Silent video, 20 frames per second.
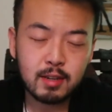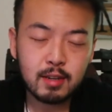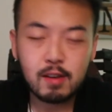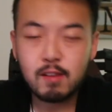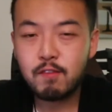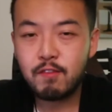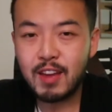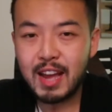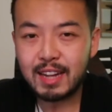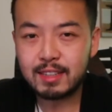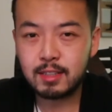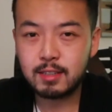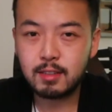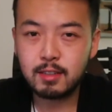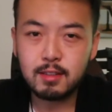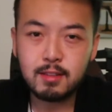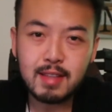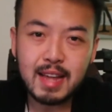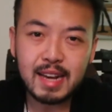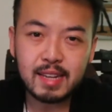In fact,
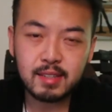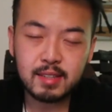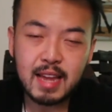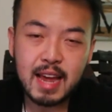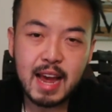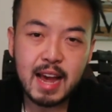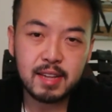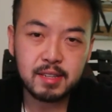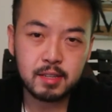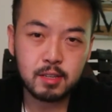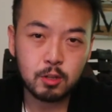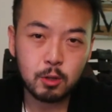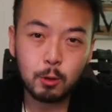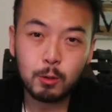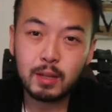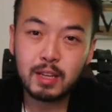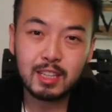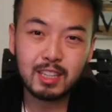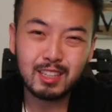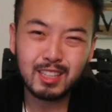the next task is
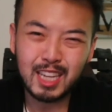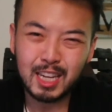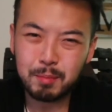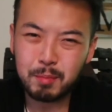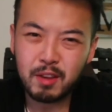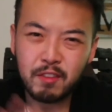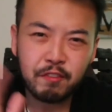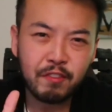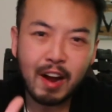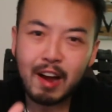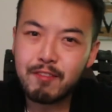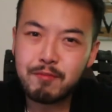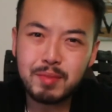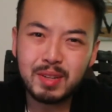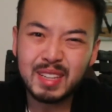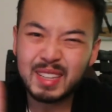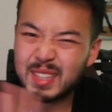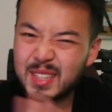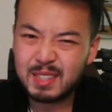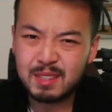only gonna take me 5
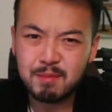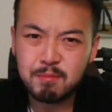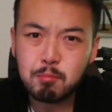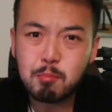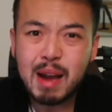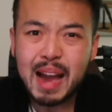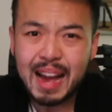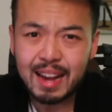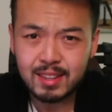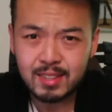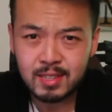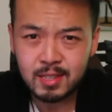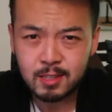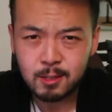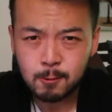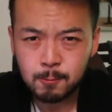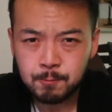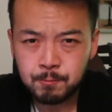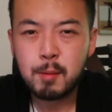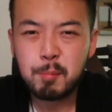minutes, max.